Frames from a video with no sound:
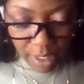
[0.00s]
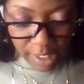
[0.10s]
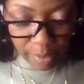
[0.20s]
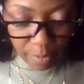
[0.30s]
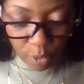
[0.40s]

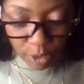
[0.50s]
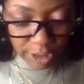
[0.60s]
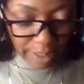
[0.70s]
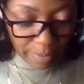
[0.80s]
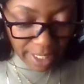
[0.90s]
some
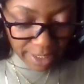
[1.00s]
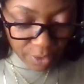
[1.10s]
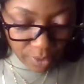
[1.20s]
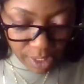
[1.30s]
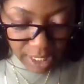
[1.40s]
bullshit, but I
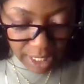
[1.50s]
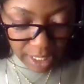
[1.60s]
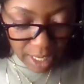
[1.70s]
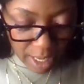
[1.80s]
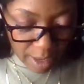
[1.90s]
do
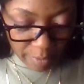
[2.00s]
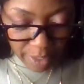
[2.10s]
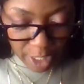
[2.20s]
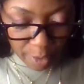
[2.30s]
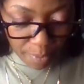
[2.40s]
see um,
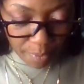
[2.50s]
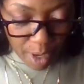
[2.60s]
that your